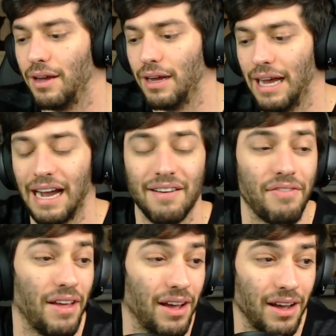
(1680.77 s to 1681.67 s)

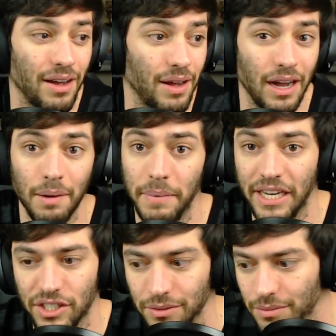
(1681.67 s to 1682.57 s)
have a
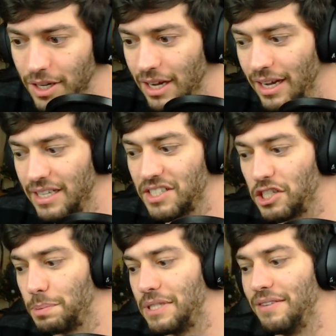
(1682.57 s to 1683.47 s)
mansion? Is there a
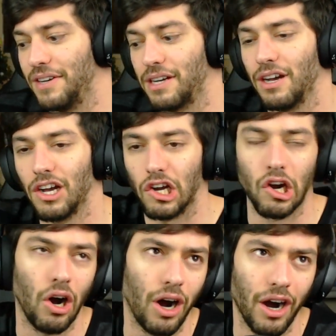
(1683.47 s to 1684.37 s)
specific
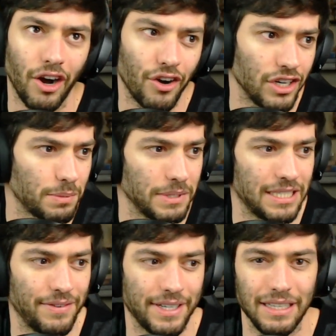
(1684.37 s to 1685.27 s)
car or a
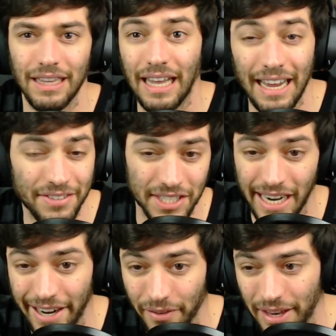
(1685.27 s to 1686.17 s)
specific
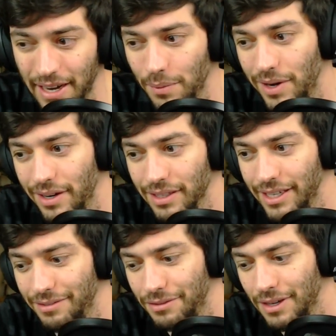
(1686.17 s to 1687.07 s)
lifestyle that I want to
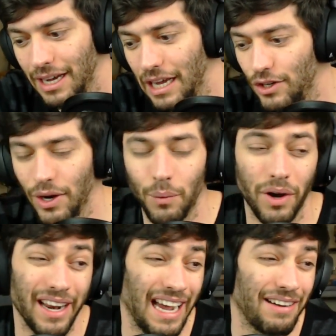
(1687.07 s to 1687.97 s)
live? Do I
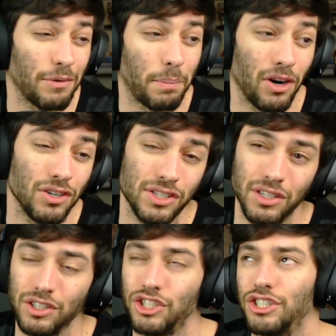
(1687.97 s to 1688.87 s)
want to have a
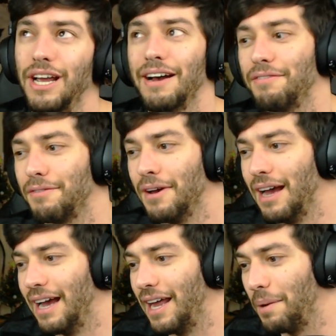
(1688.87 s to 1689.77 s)
personal chef
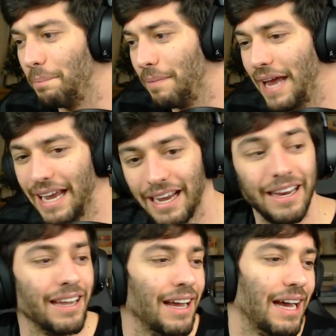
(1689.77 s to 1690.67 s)
and a
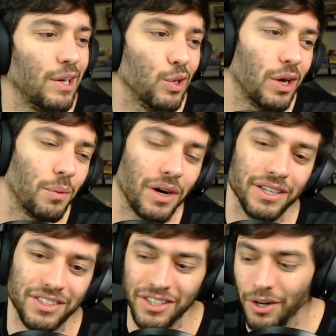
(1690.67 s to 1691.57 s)
maid? And do I
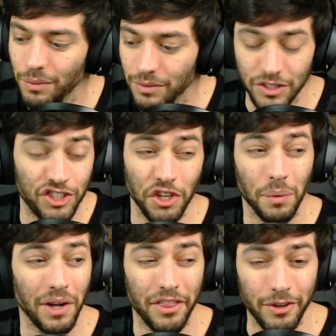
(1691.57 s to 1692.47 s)
want, do you
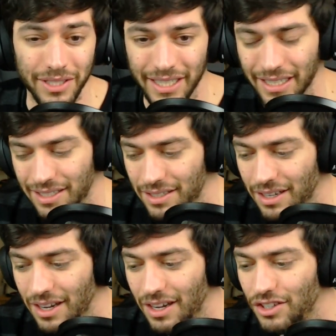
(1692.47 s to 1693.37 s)
want those things?
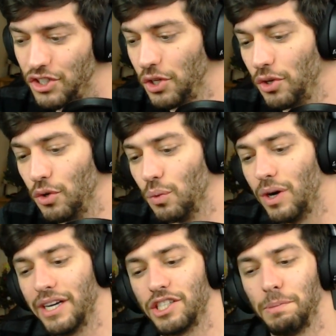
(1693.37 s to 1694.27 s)
Do you
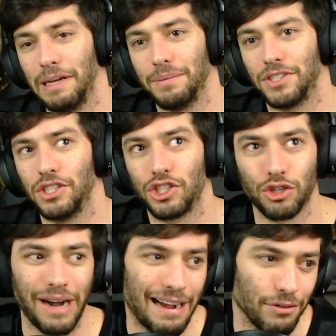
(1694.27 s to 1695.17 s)
want to be able to
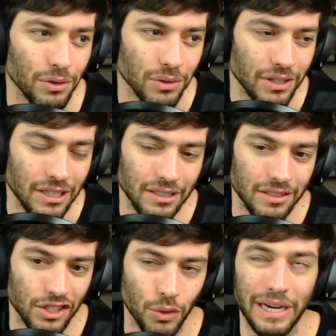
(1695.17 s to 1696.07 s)
travel
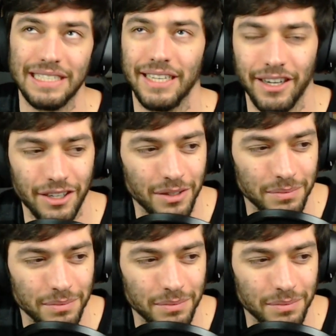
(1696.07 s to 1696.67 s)
twice a year,